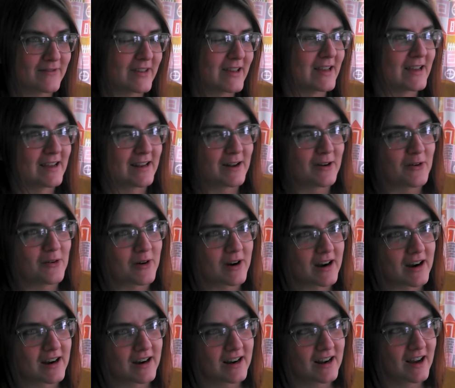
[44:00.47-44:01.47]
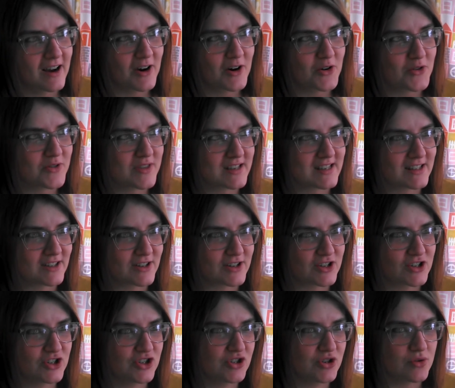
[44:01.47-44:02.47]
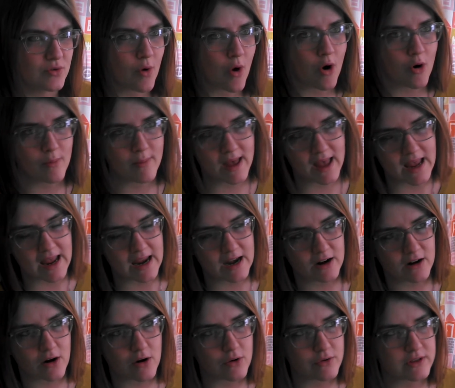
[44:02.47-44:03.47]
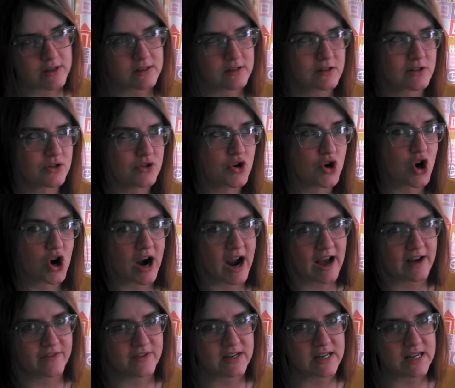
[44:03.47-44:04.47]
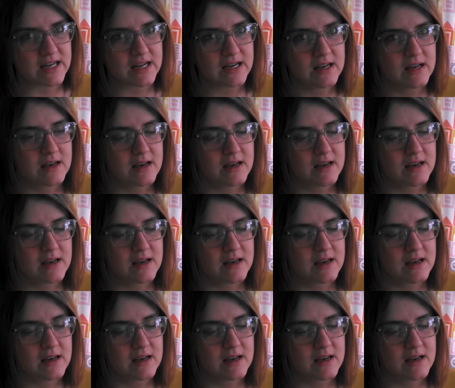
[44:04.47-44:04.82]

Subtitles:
feed, or oh, this looks too homemade, or oh, this looks too crafty.